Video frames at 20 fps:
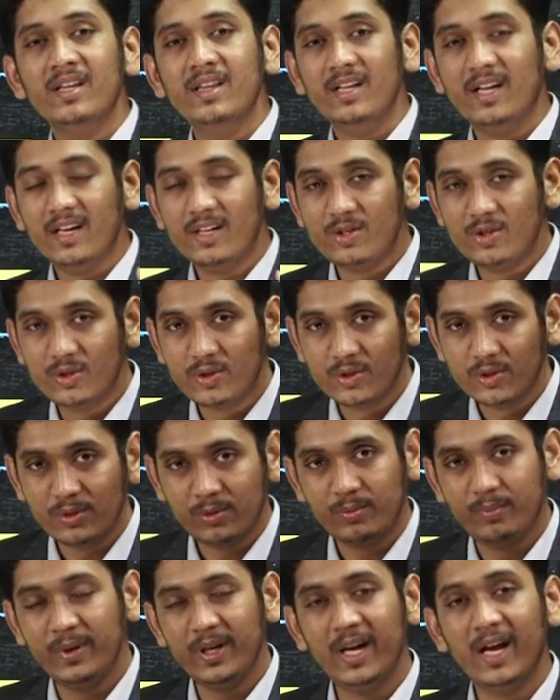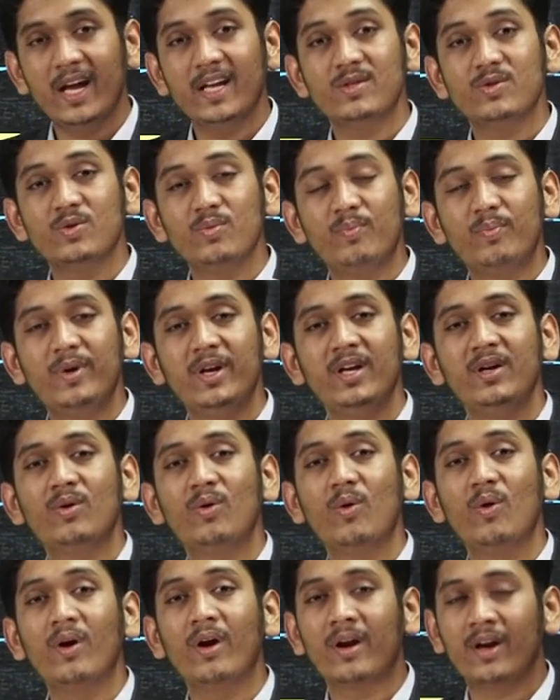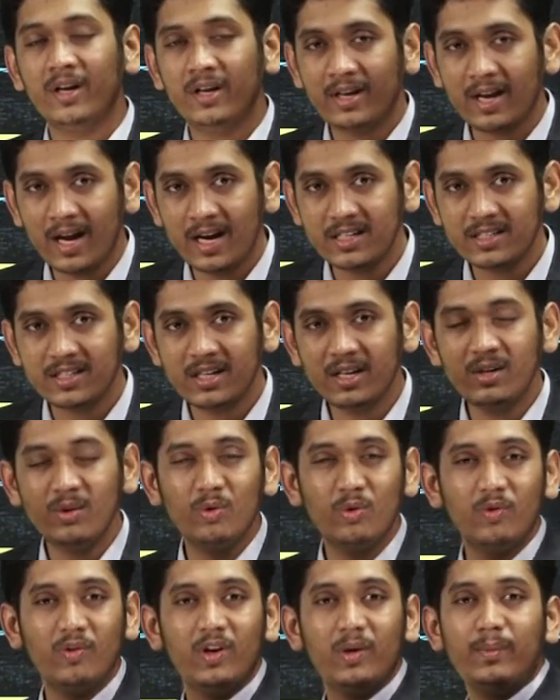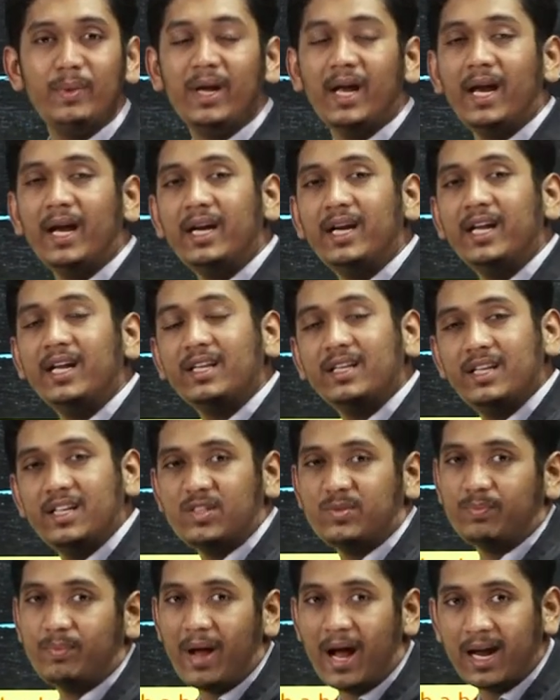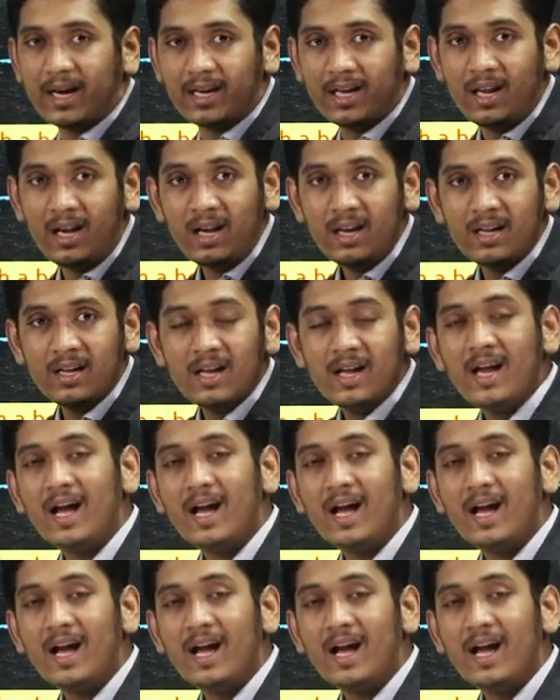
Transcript: There should be a Supreme Court retired judge who will be heading this panel,